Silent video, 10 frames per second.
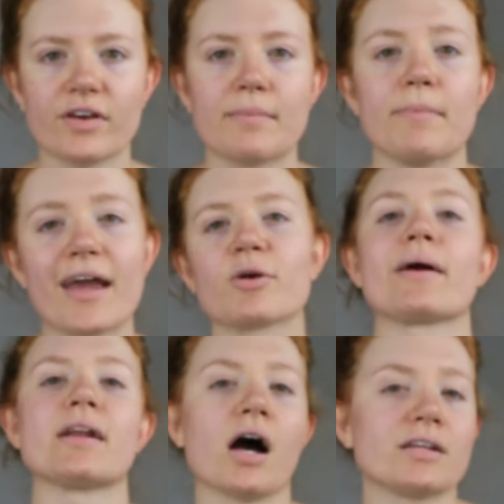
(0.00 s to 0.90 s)
It may or
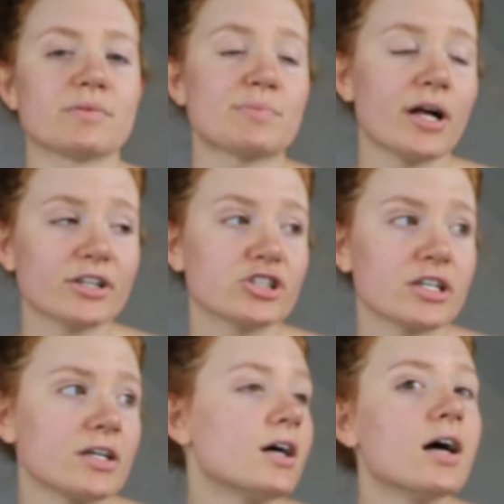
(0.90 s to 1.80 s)
may not end up
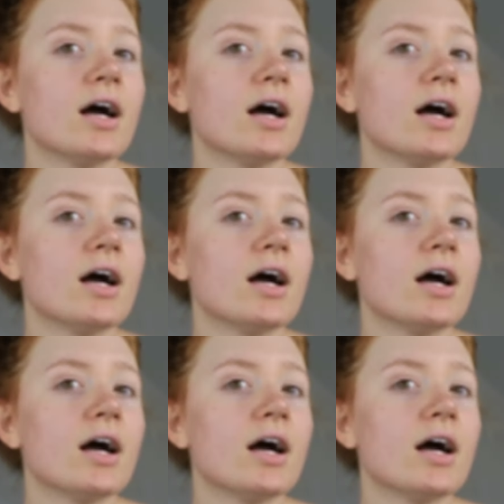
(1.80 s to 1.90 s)
splotchy.